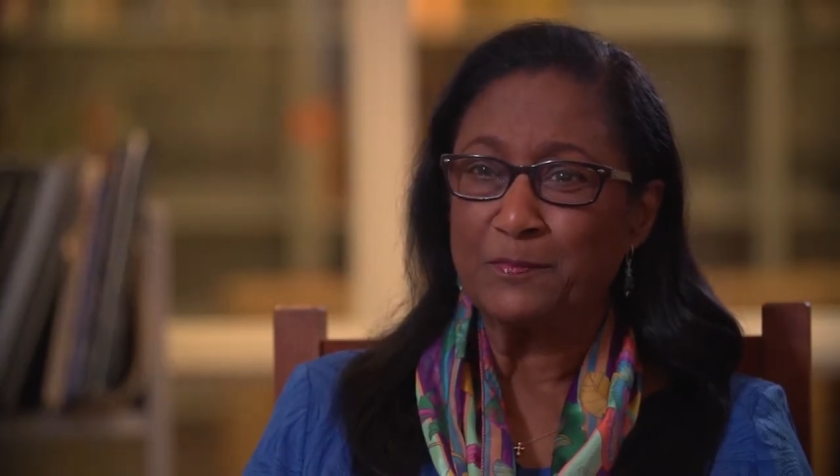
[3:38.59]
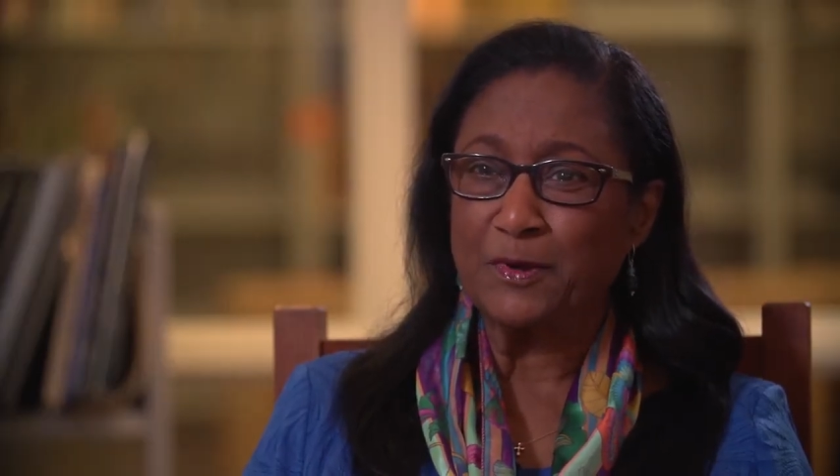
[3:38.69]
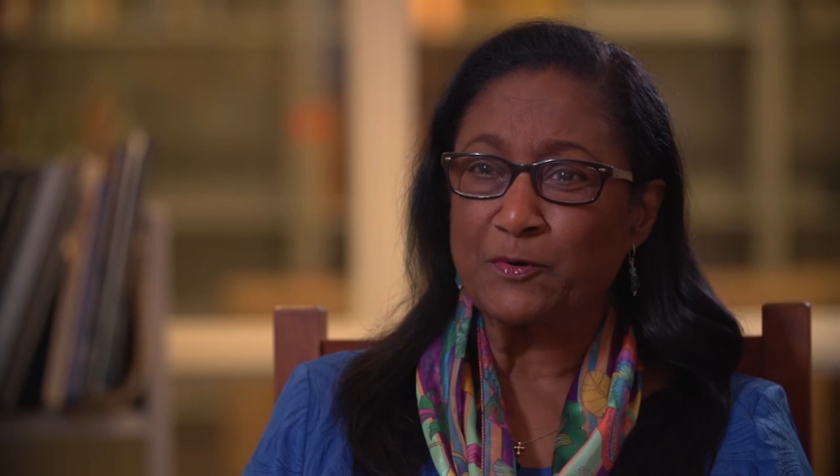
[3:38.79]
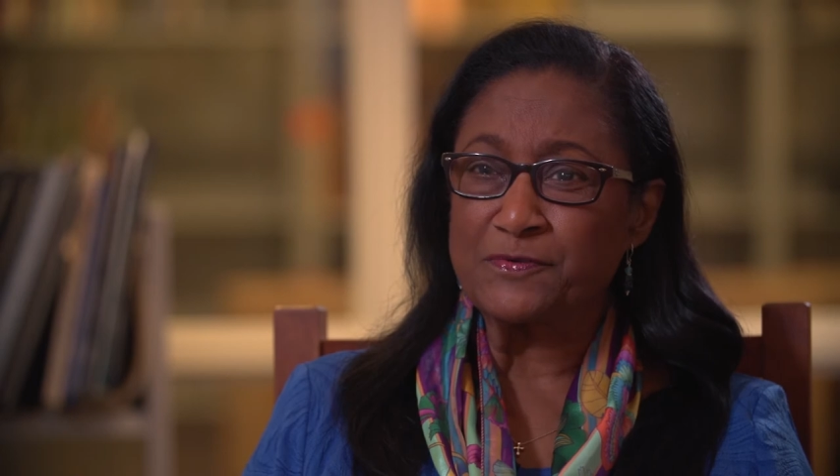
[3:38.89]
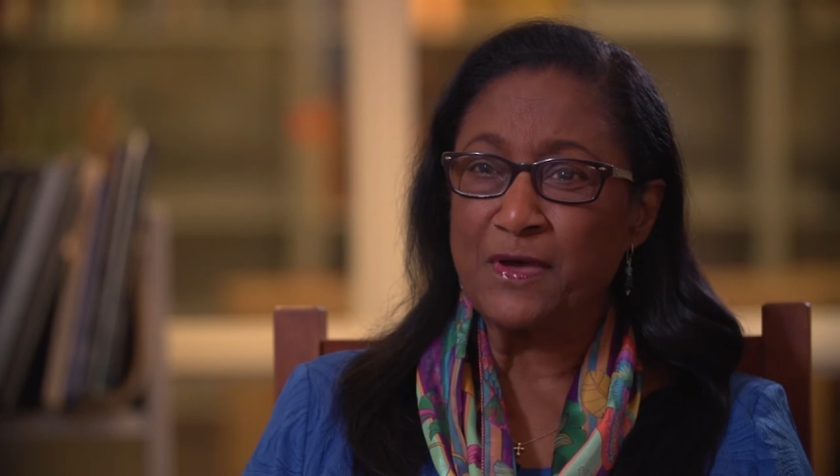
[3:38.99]

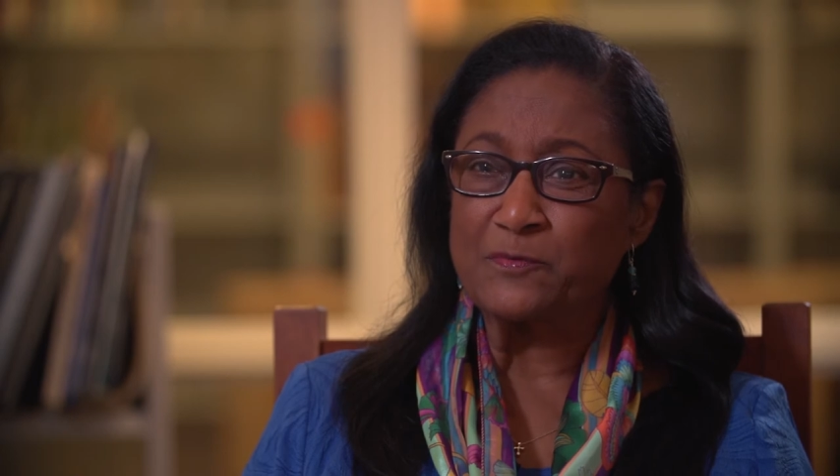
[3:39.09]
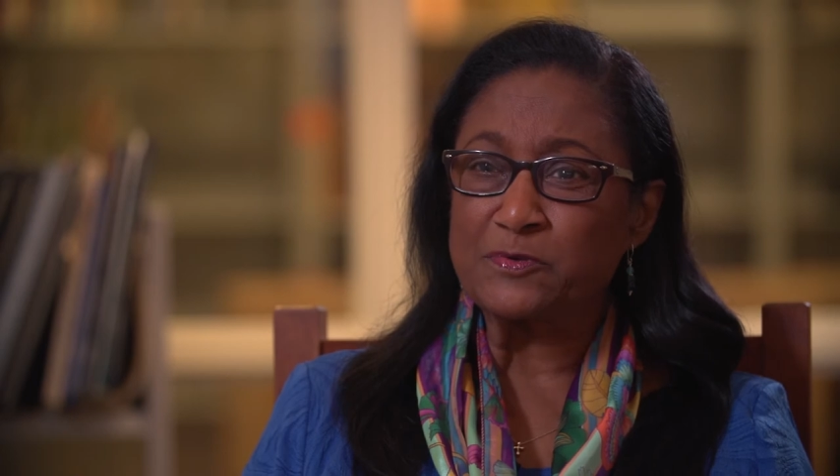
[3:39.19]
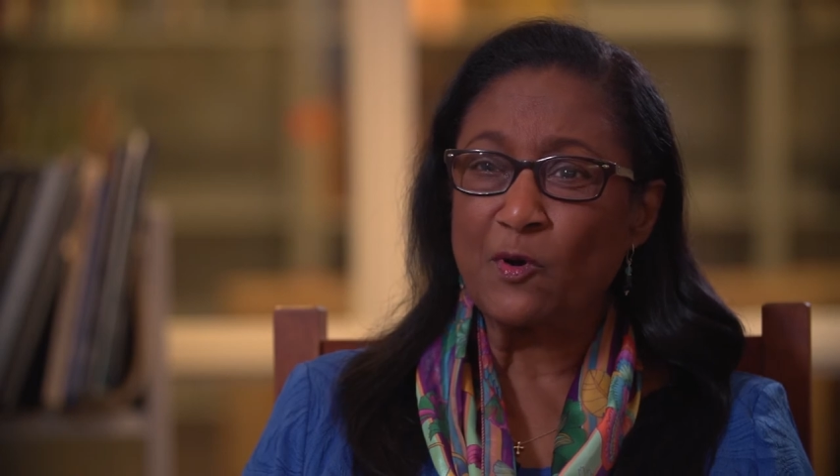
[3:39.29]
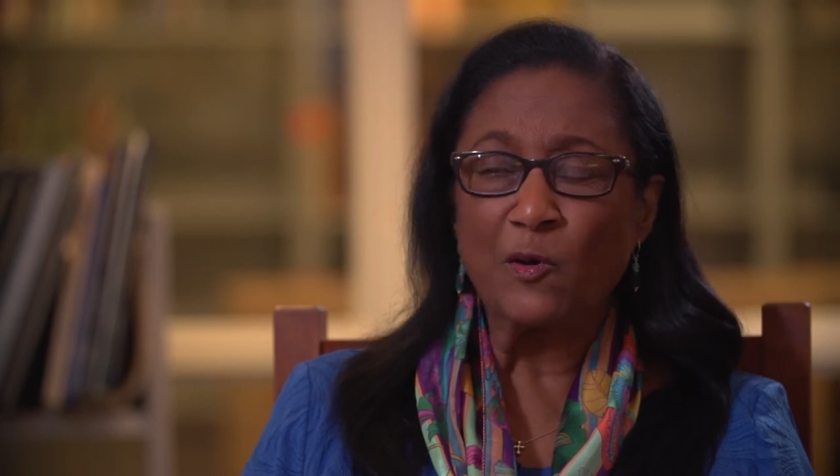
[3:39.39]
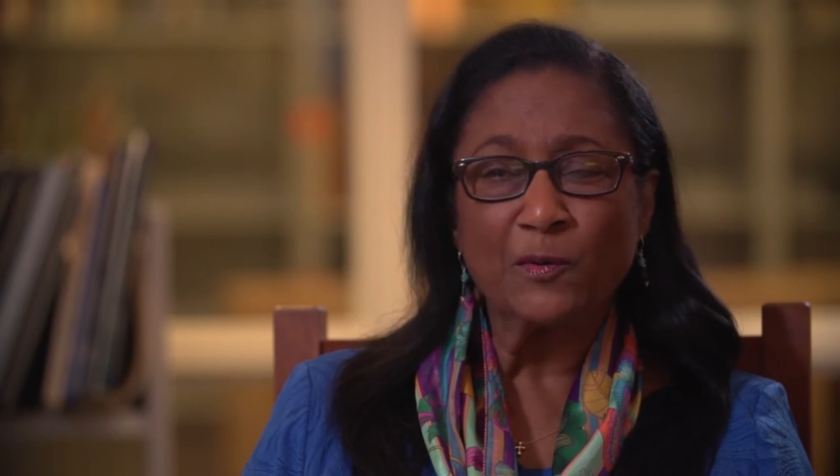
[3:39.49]
because I
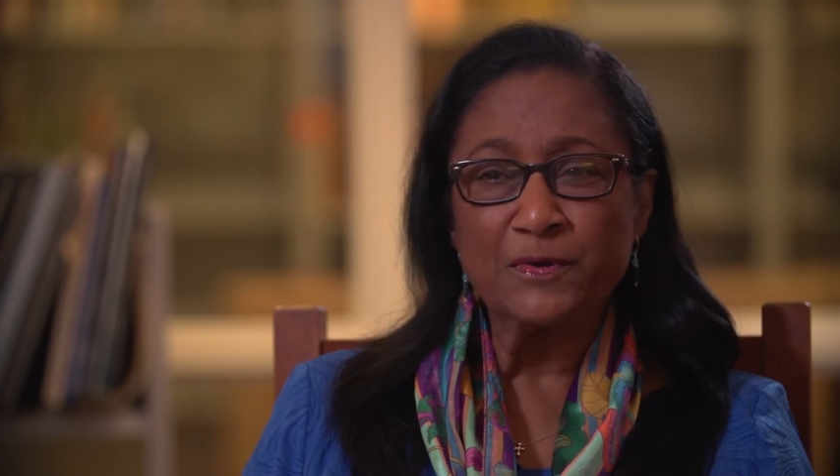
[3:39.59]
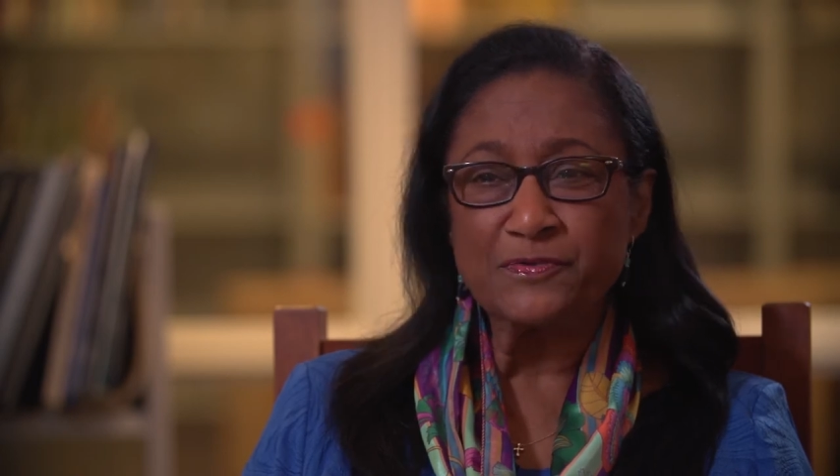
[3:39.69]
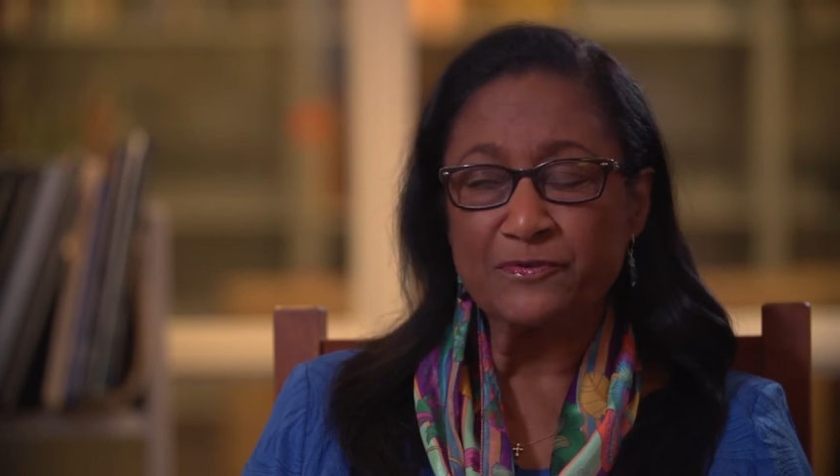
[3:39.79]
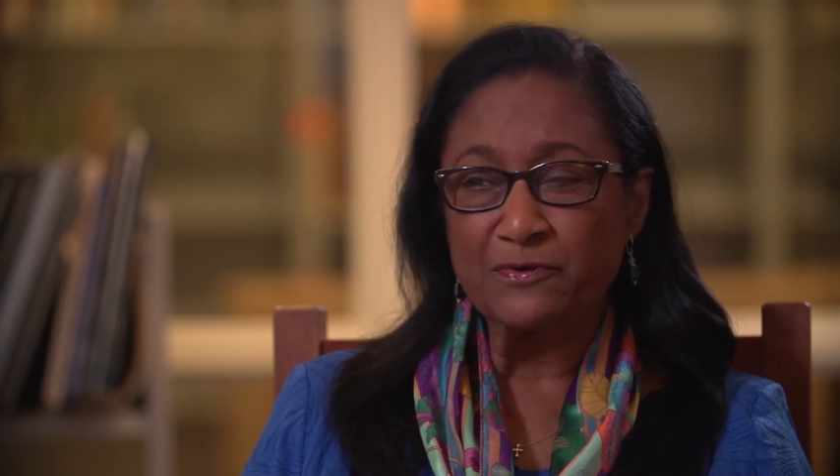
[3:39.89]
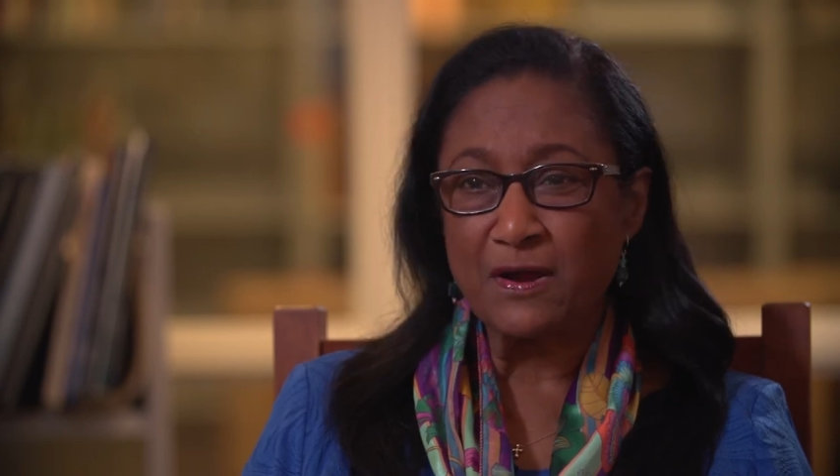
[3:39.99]
was always
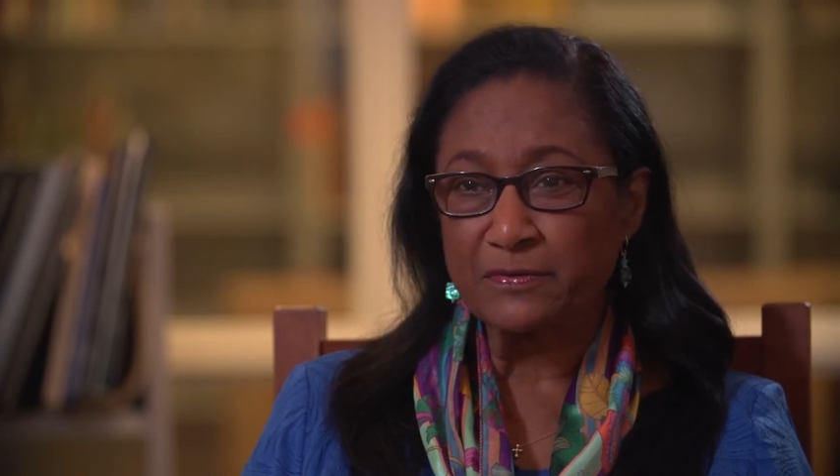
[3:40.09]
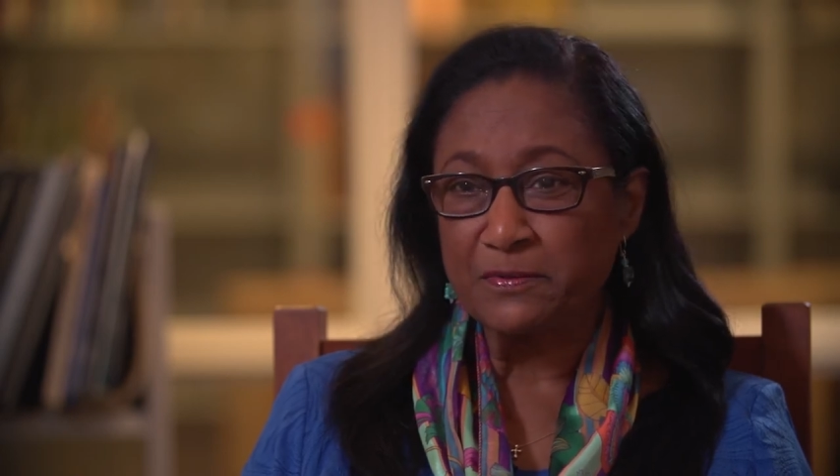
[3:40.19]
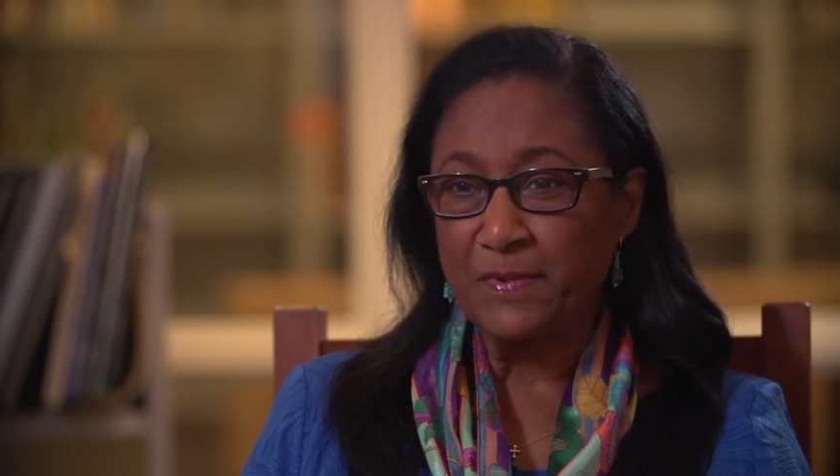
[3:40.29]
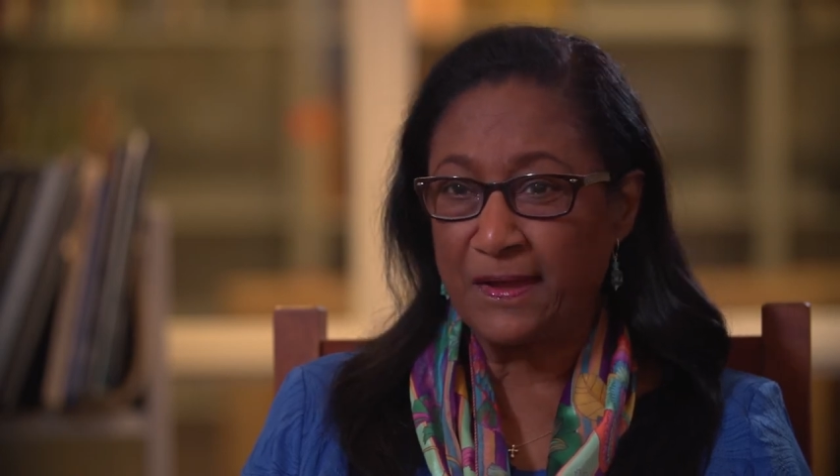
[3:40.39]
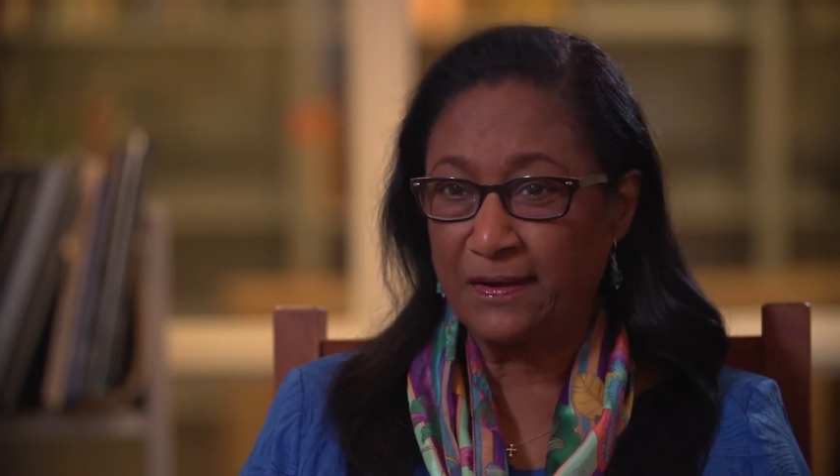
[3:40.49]

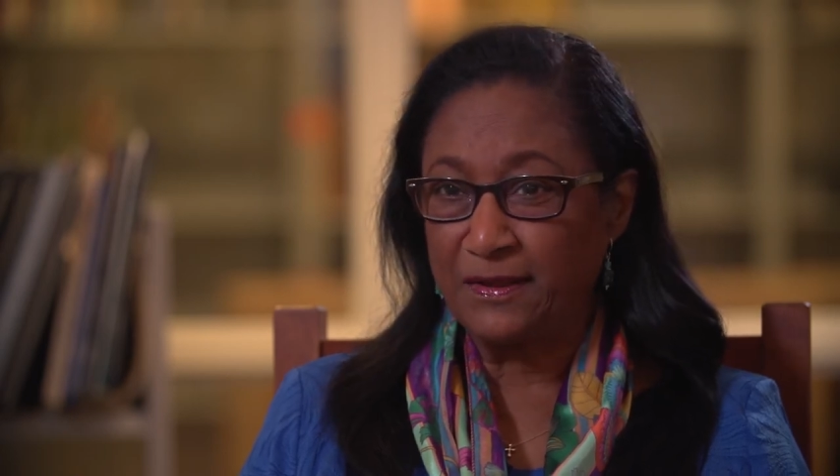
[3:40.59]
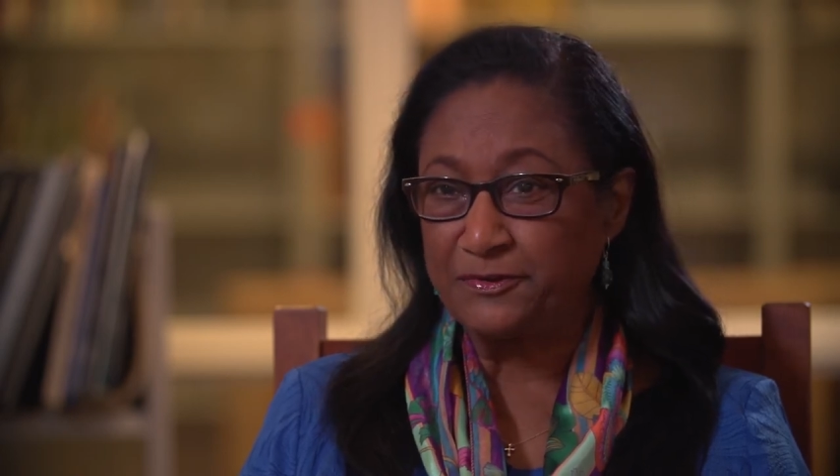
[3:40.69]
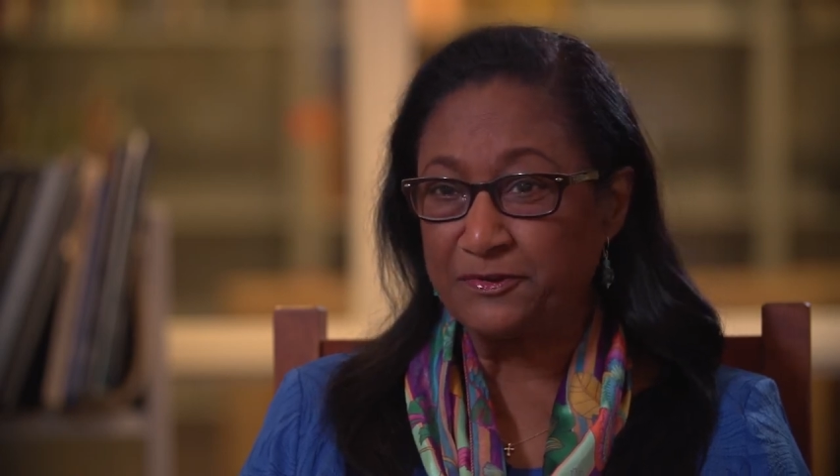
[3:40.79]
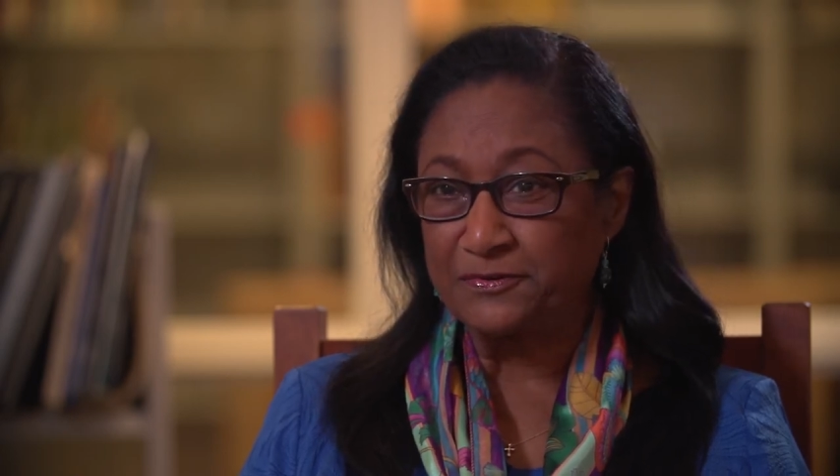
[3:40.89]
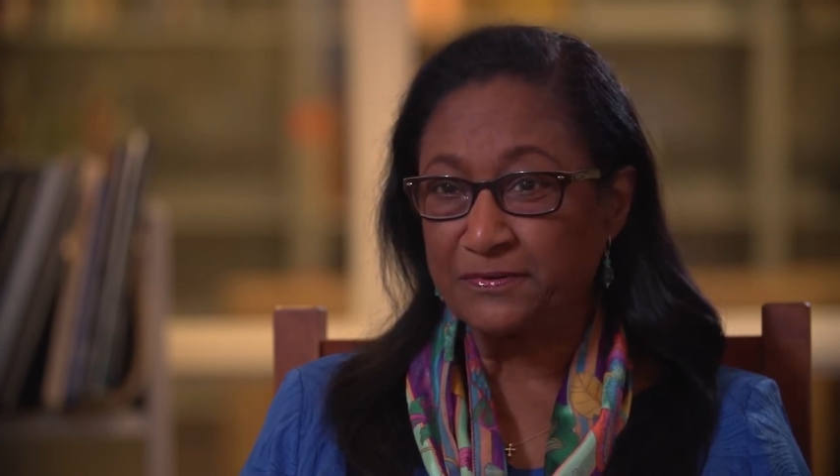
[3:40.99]
surrounded by
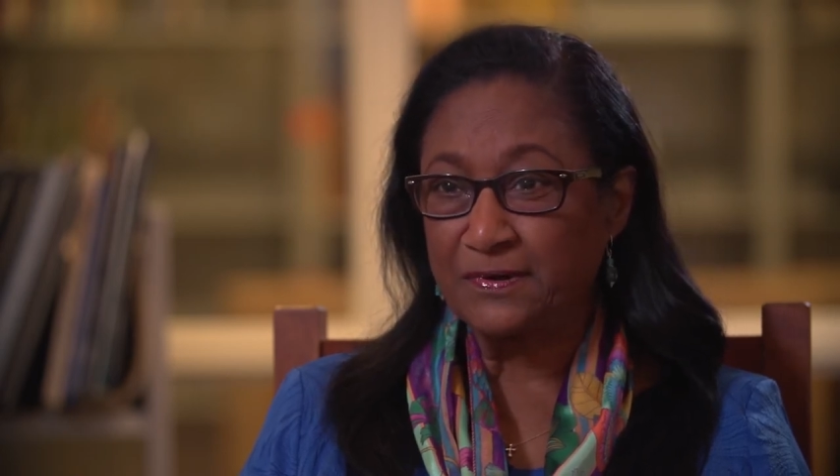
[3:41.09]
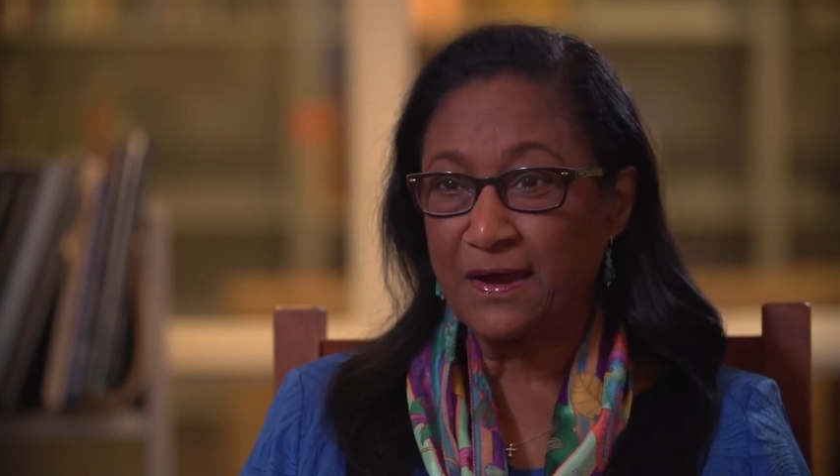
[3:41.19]
nature.